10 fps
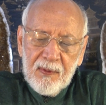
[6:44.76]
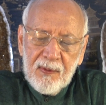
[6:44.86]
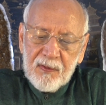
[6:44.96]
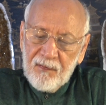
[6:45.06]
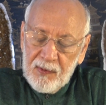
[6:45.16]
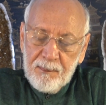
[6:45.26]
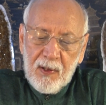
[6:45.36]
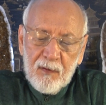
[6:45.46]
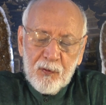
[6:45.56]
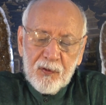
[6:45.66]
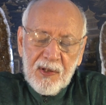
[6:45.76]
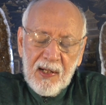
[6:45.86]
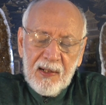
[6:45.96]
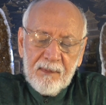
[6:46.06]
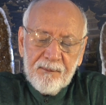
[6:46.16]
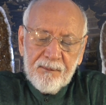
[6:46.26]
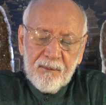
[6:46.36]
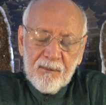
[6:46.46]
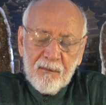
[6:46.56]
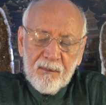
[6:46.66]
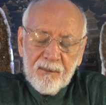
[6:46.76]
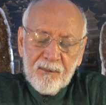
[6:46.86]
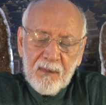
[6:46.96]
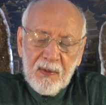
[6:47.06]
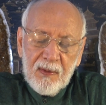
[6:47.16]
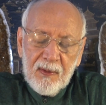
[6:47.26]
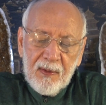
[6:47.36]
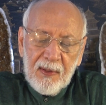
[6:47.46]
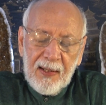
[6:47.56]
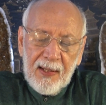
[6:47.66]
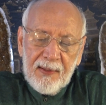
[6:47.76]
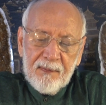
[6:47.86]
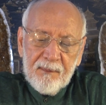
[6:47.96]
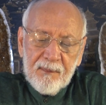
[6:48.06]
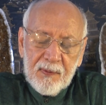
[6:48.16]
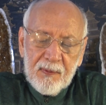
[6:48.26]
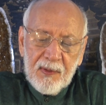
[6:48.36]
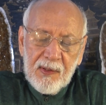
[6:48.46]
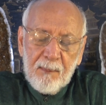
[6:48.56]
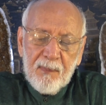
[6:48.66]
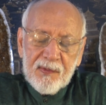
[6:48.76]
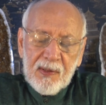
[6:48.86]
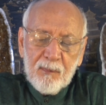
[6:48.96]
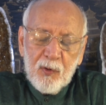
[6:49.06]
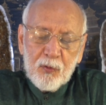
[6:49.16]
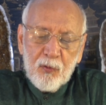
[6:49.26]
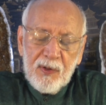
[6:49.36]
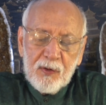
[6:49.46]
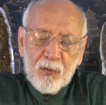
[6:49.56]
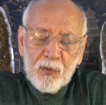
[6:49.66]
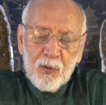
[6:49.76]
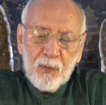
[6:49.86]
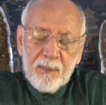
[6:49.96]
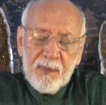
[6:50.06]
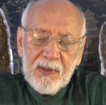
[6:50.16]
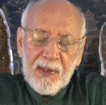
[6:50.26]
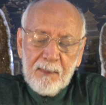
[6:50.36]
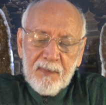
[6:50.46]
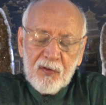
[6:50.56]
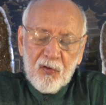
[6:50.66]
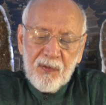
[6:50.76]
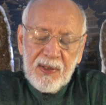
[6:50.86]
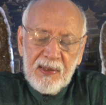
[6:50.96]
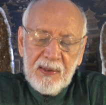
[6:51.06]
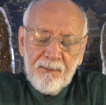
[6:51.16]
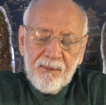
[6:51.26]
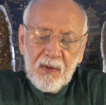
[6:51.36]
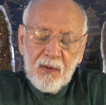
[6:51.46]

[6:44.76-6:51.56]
It's a very powerful card. And the numbers I'm going to read to you would be the number 3,